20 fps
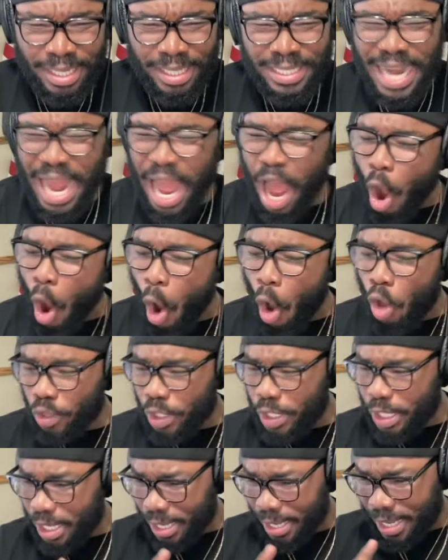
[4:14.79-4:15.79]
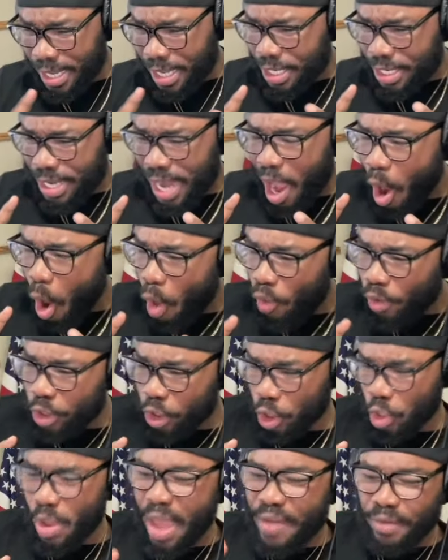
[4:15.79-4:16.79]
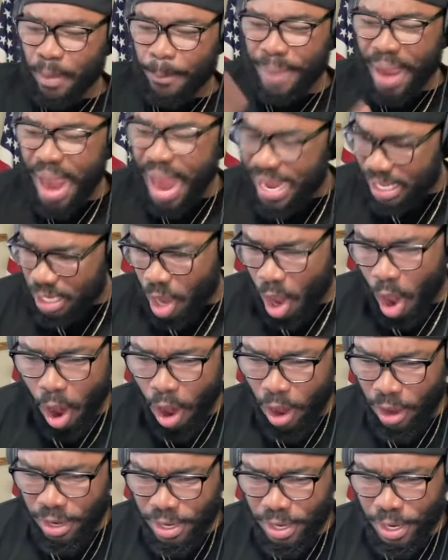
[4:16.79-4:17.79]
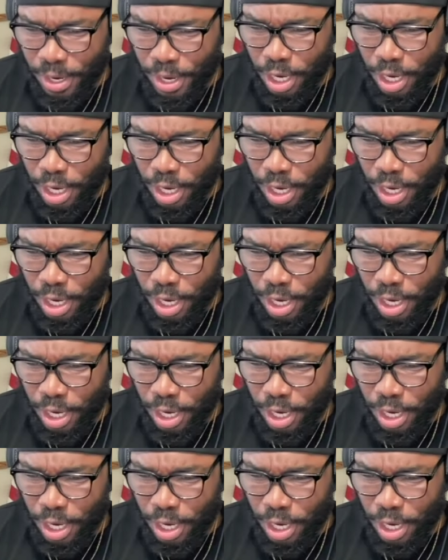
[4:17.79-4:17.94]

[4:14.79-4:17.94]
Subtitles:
not only do you have a bodyguard,